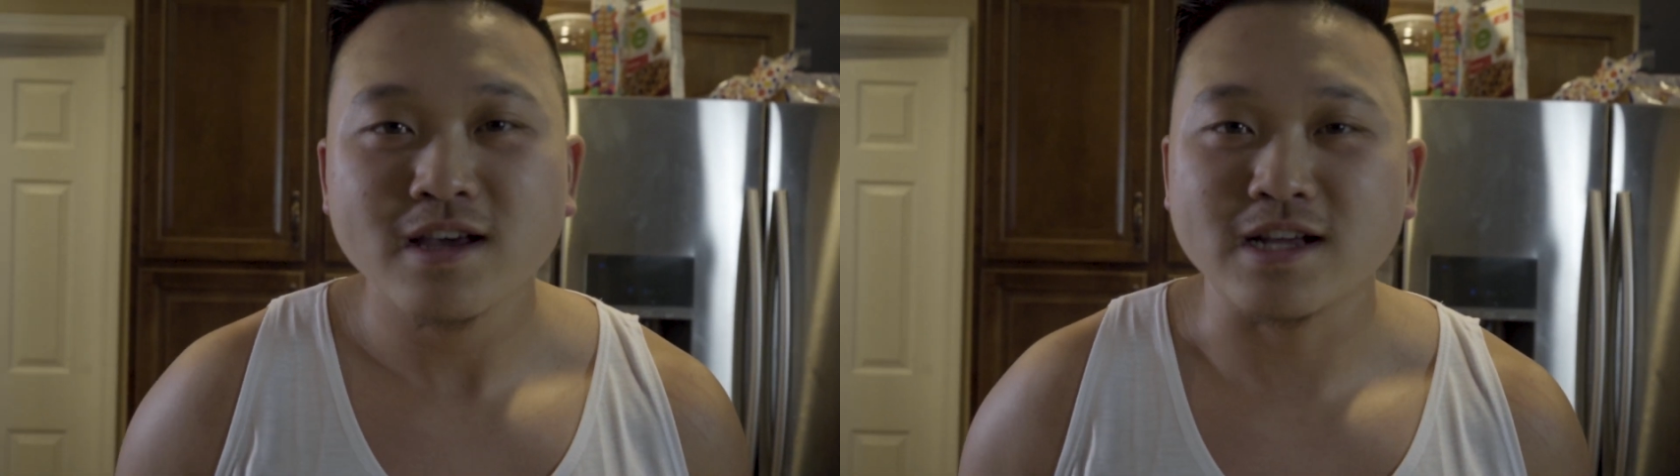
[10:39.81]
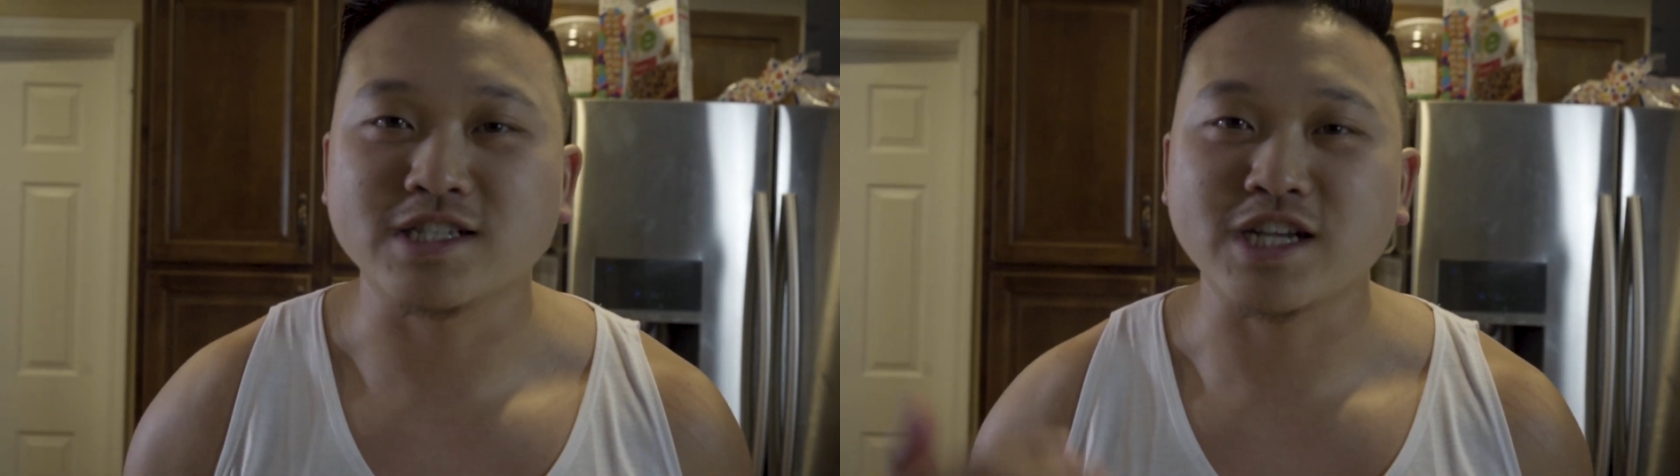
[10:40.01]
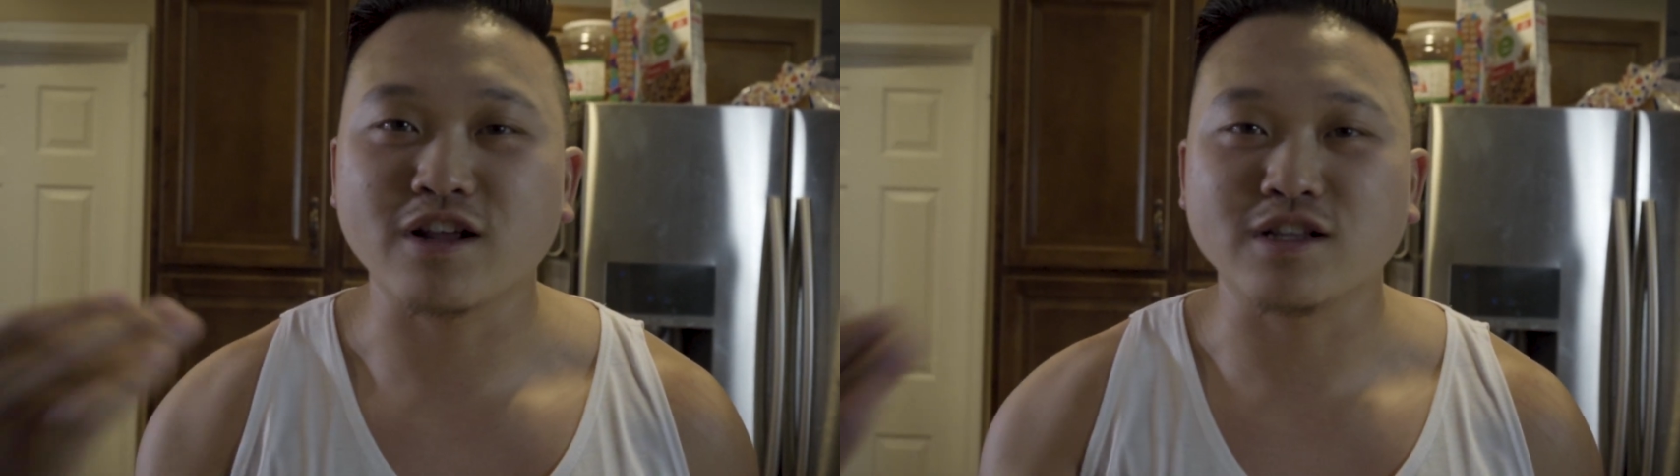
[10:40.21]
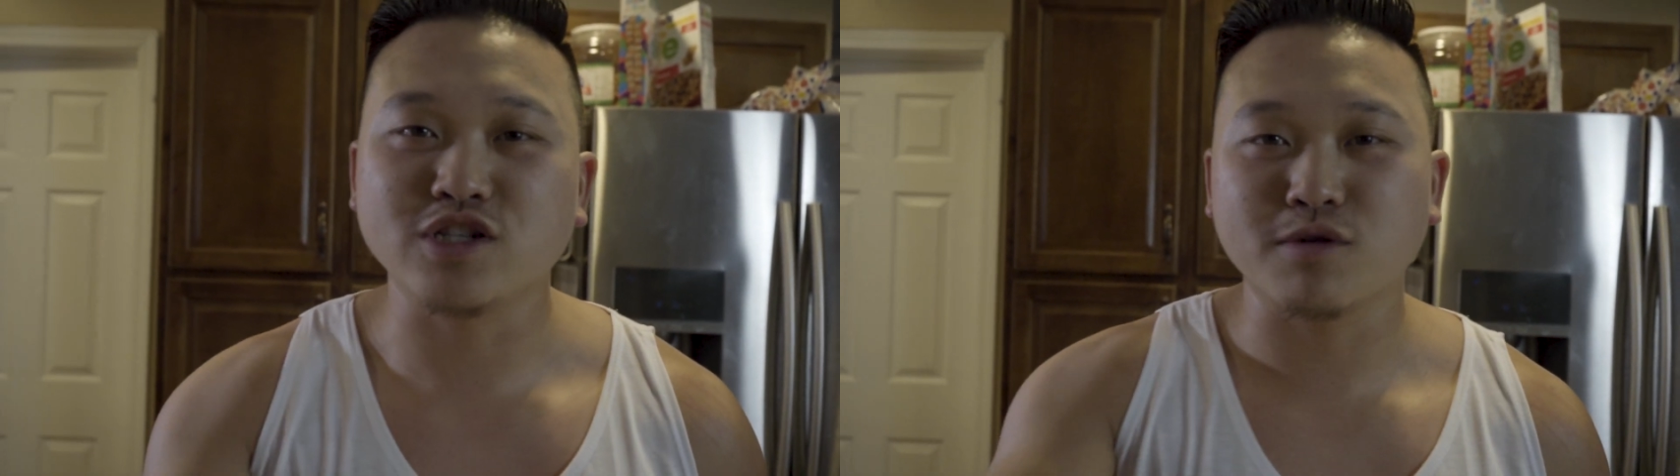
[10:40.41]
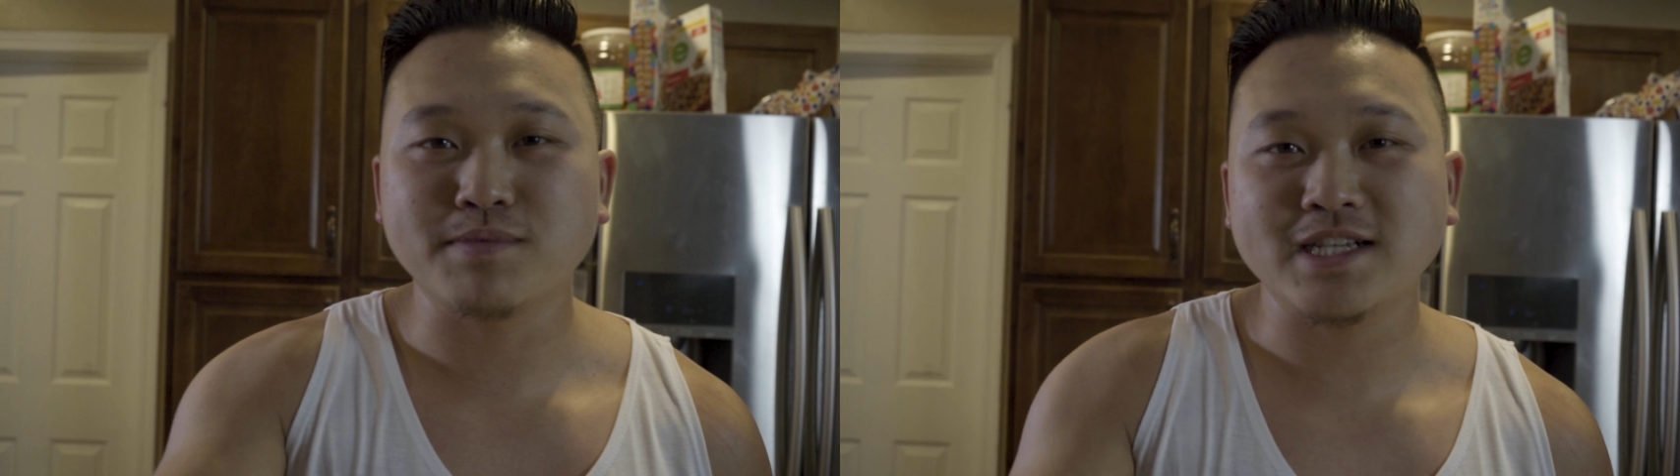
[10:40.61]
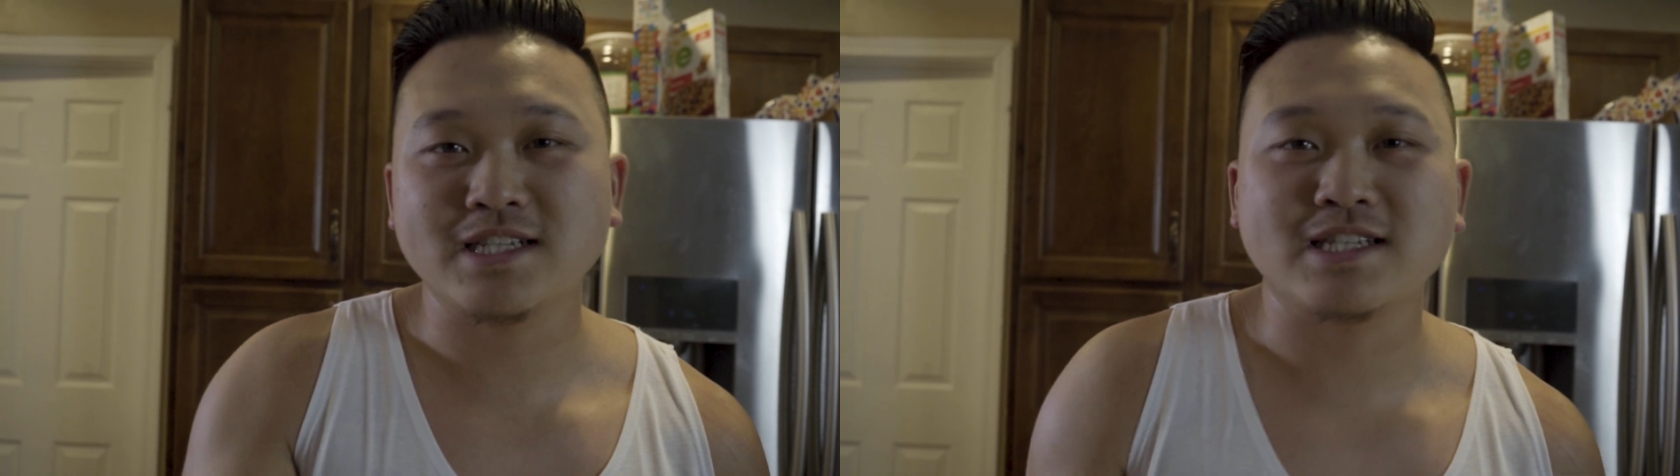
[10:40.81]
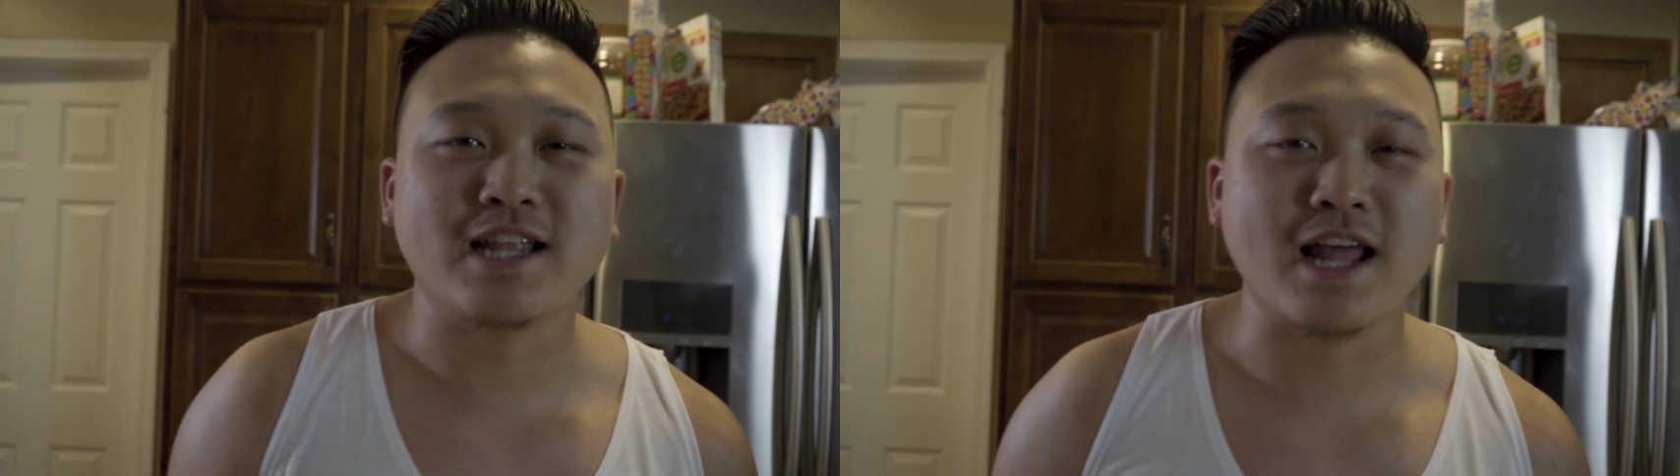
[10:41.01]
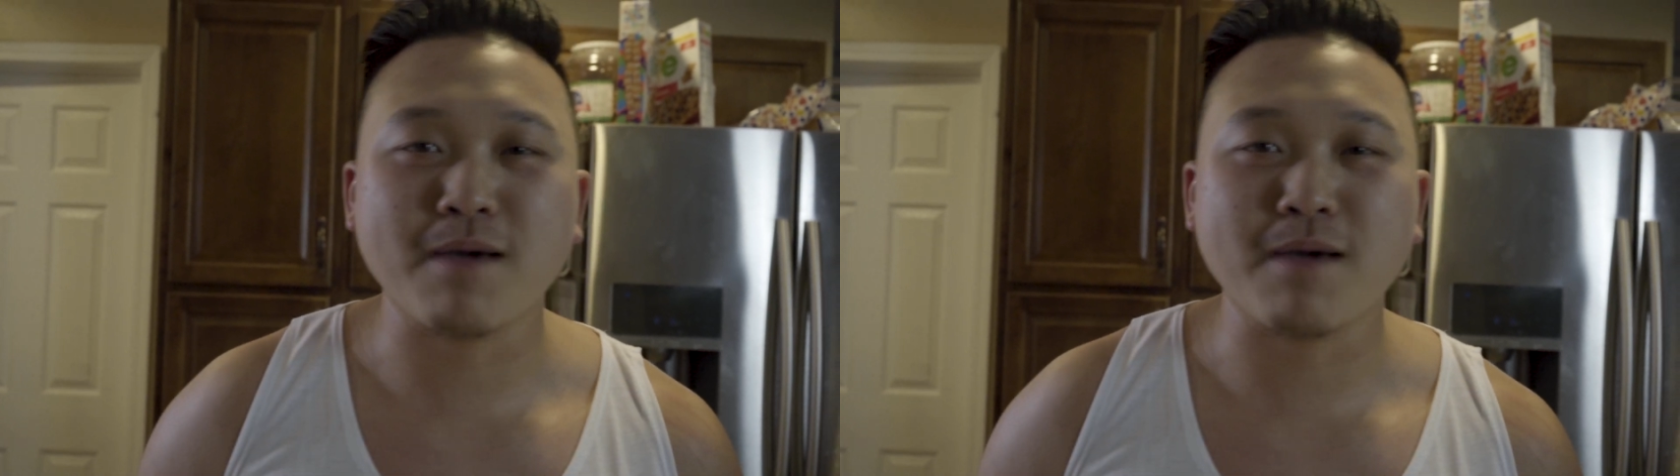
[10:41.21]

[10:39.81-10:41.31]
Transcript: and share the dope dishes that